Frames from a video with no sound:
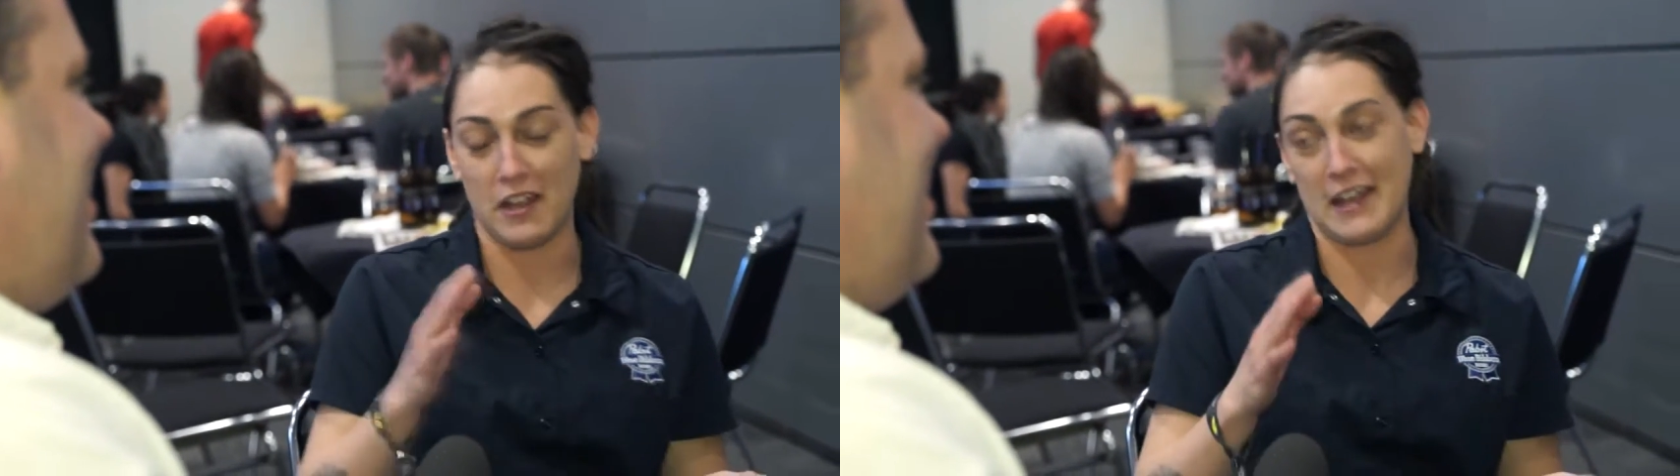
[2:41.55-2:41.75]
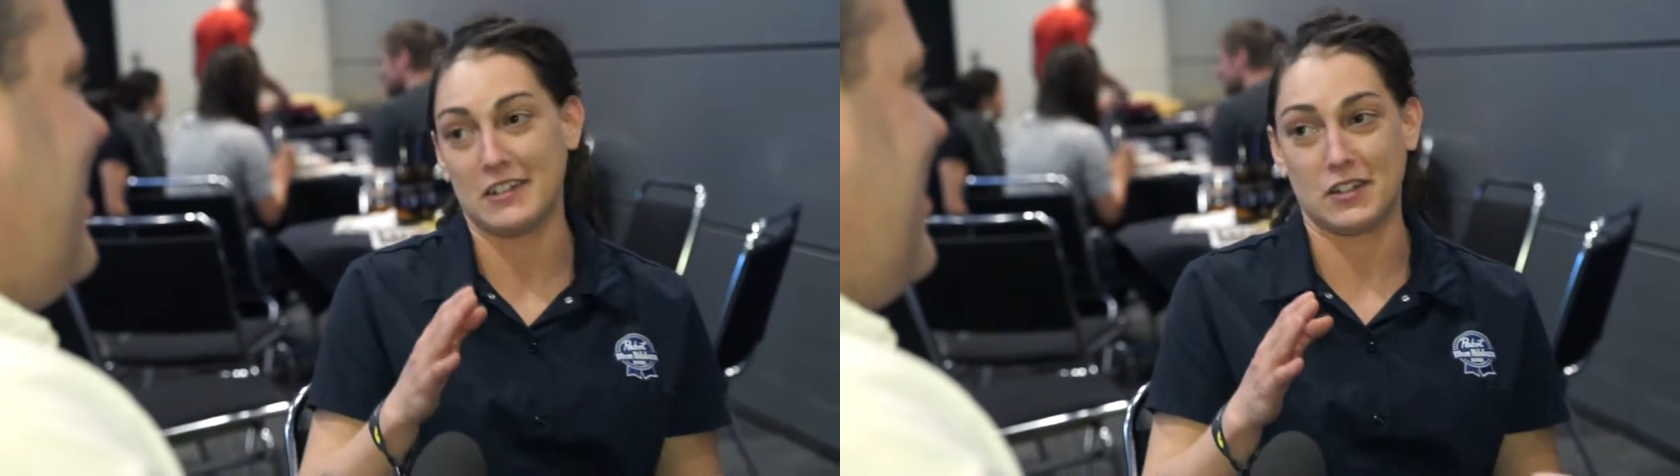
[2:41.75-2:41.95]

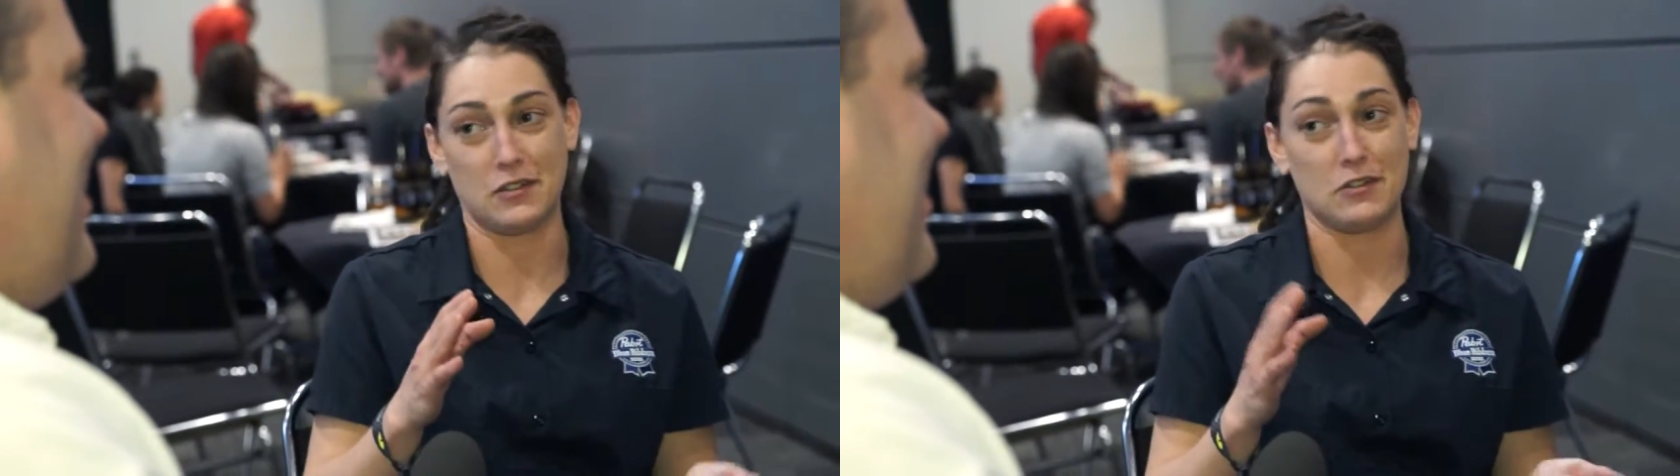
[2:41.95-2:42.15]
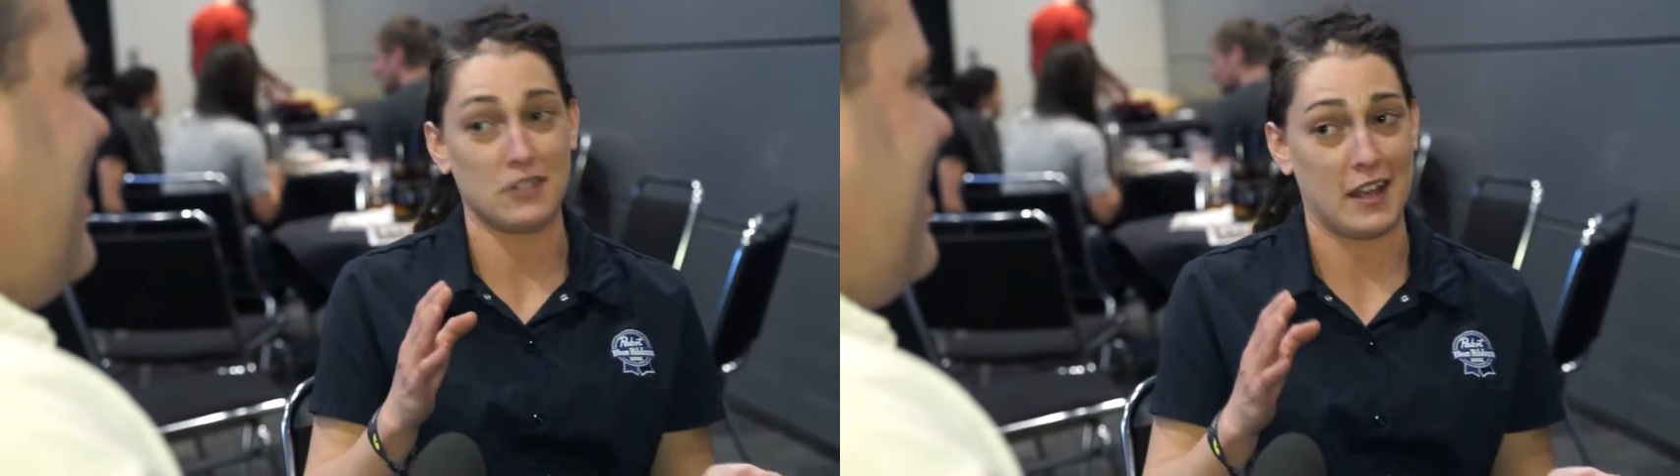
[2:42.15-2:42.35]
8
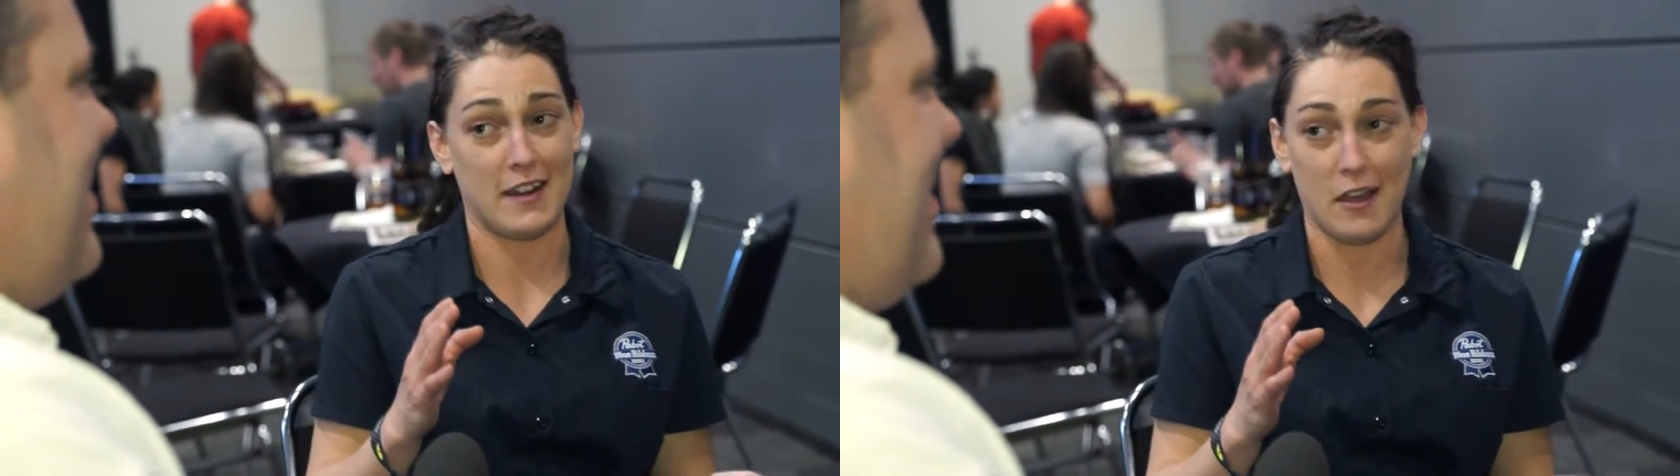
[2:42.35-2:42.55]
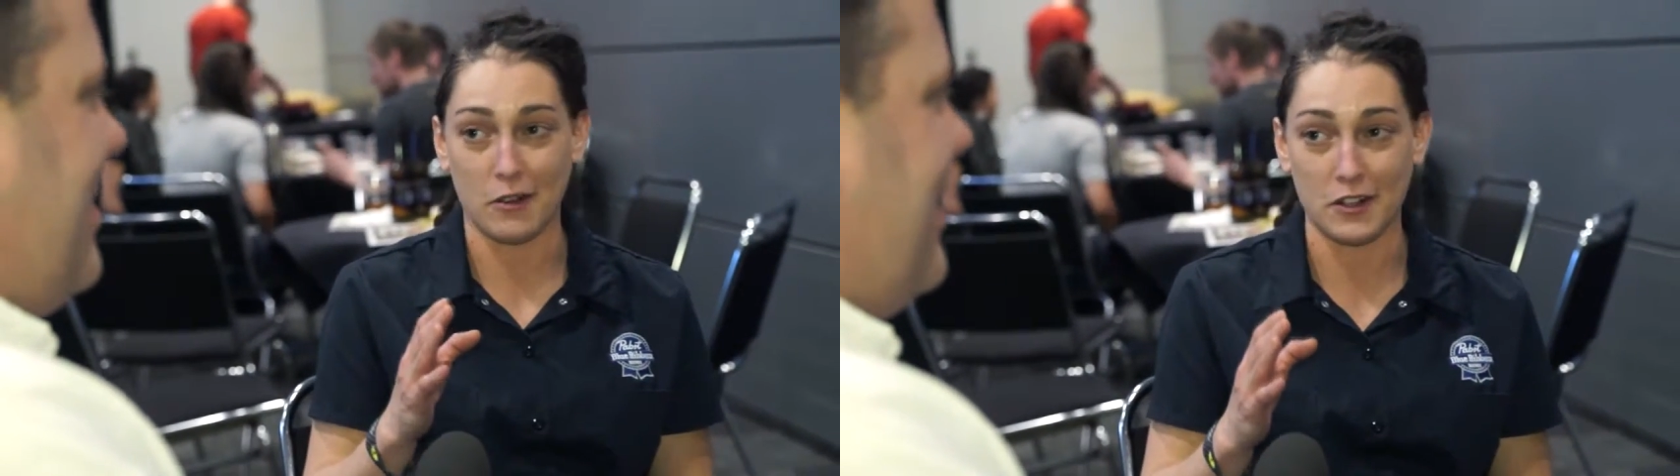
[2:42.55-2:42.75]
to 10
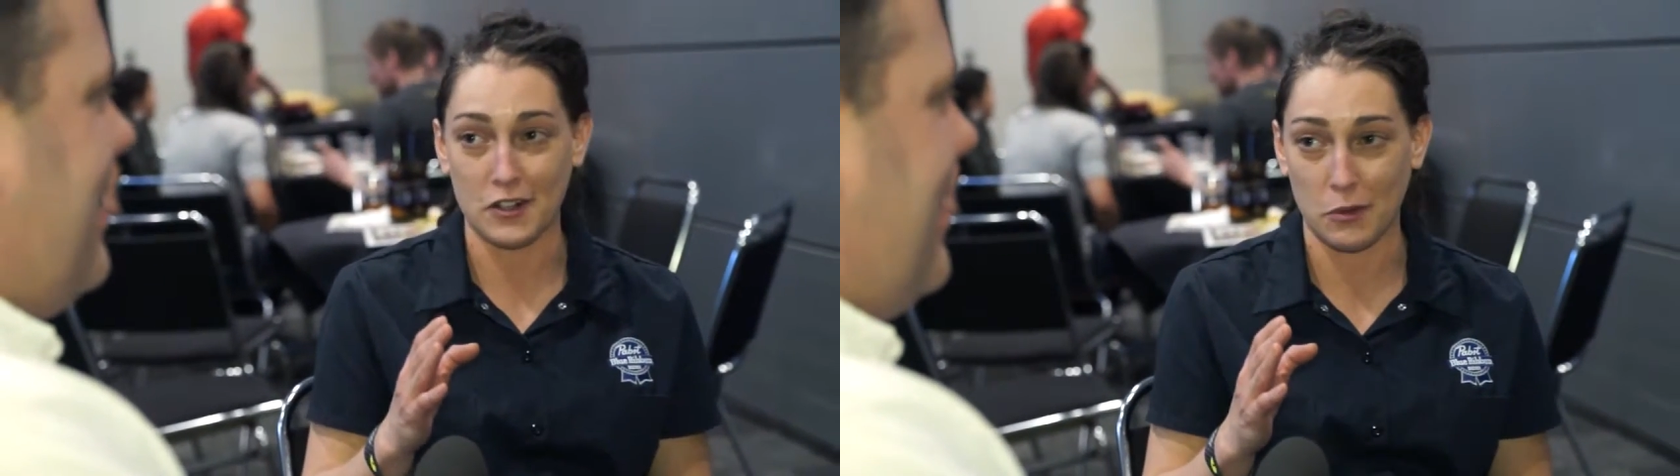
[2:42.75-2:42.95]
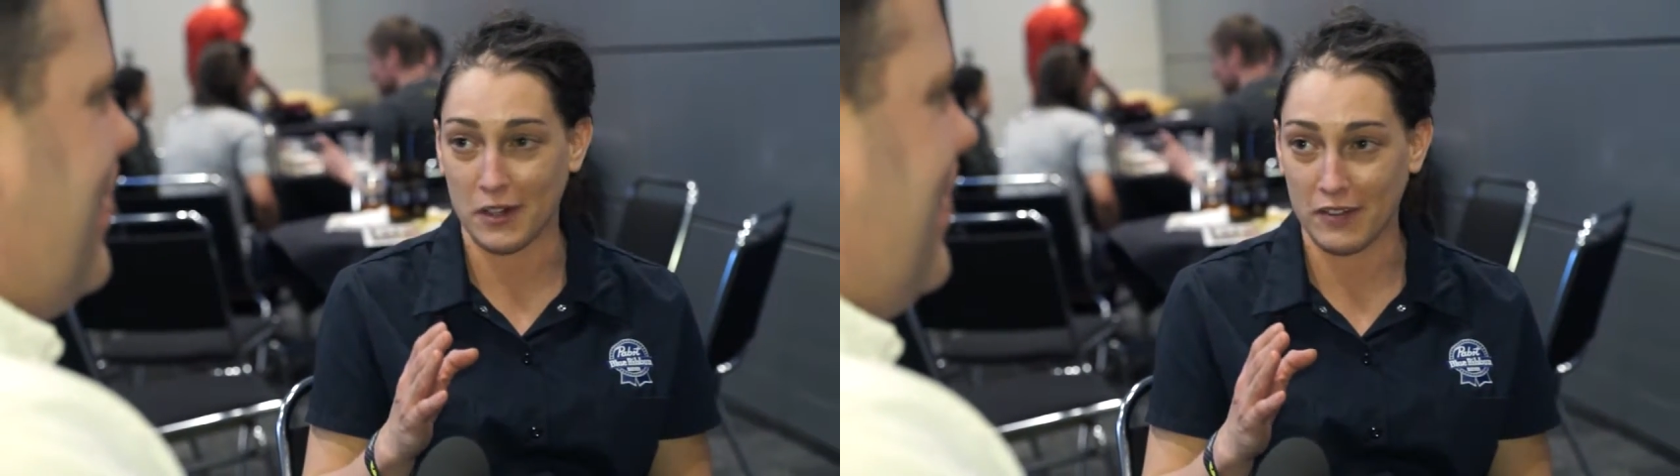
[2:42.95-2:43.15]

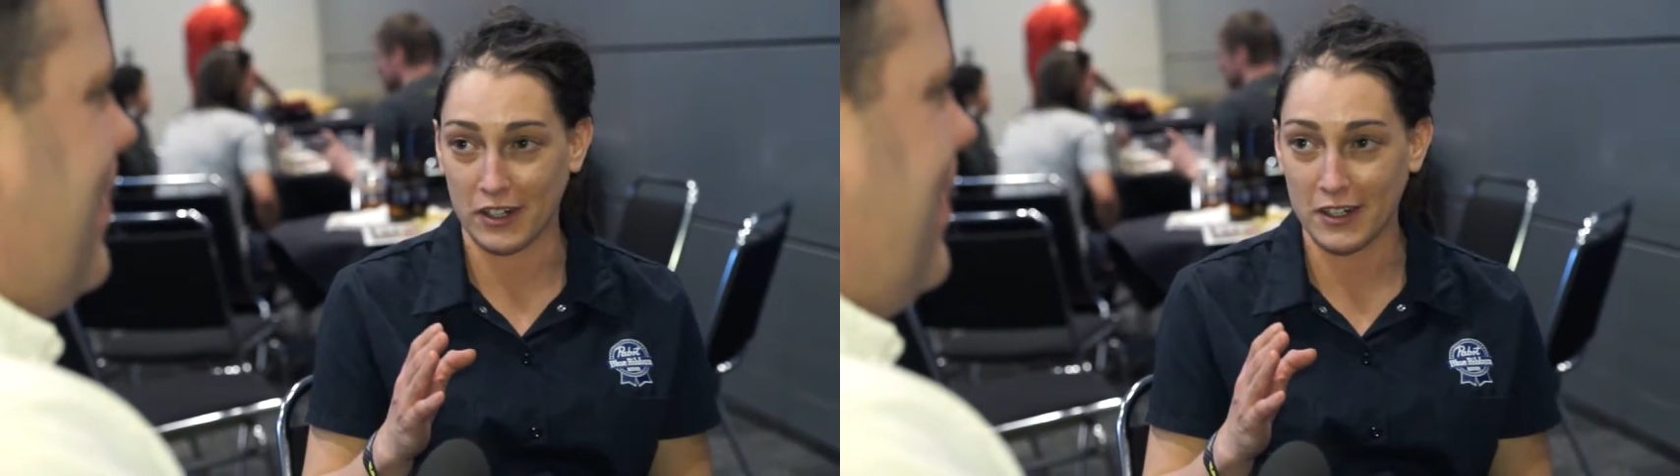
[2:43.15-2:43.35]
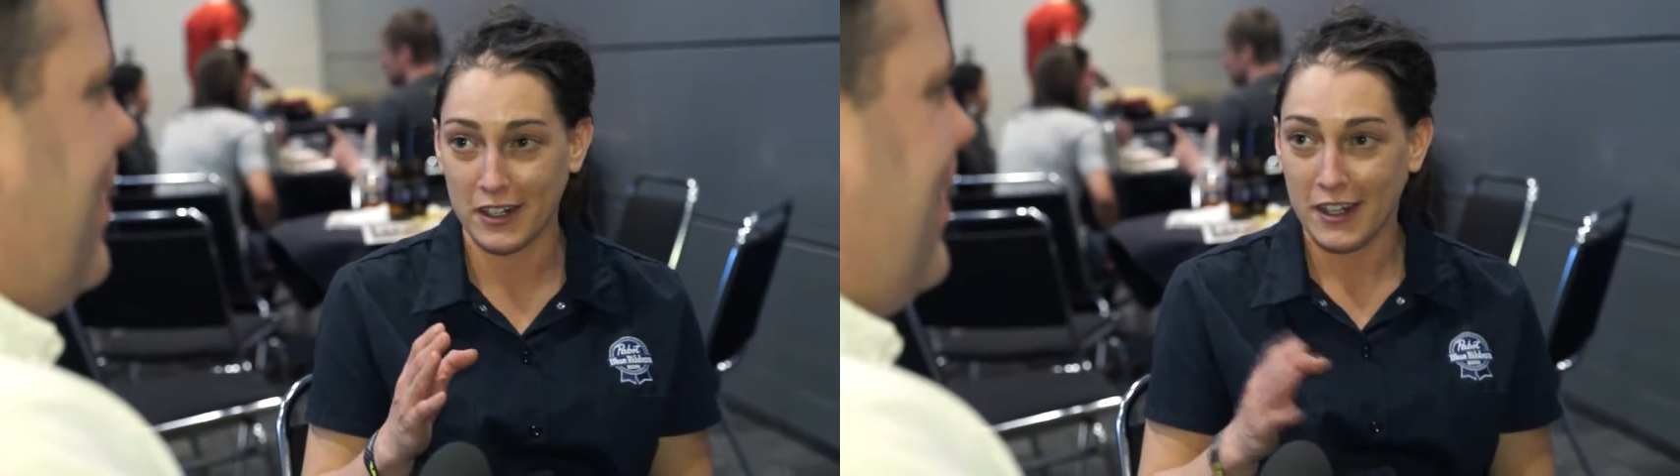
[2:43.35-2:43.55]
hours or
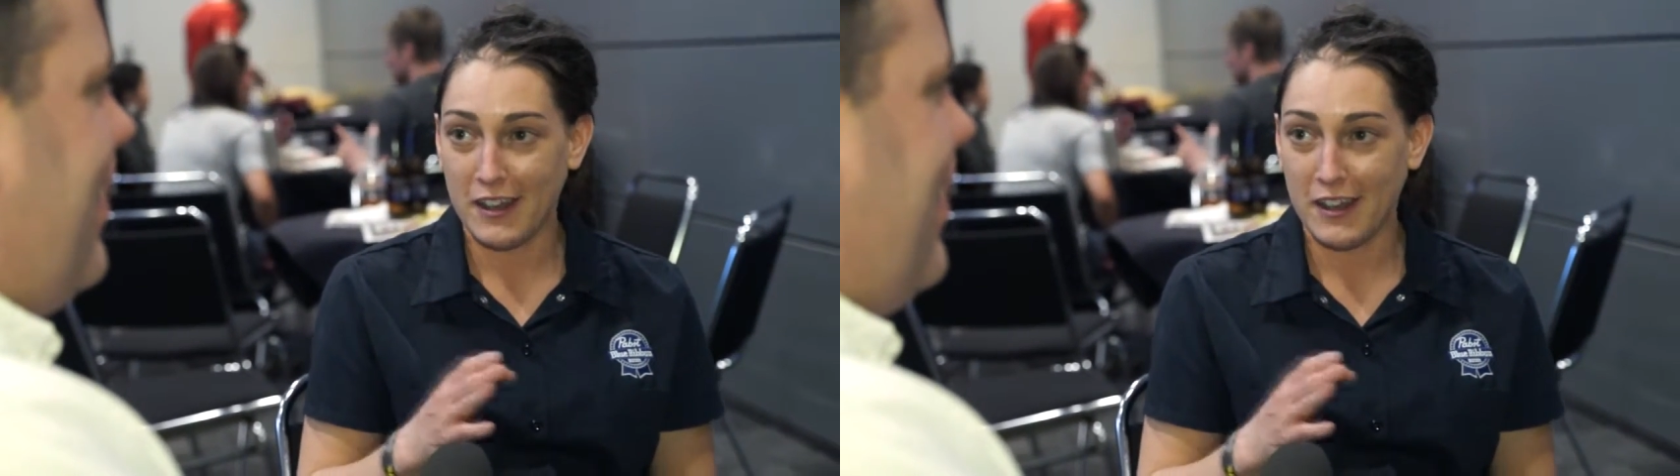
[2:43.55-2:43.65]
whatever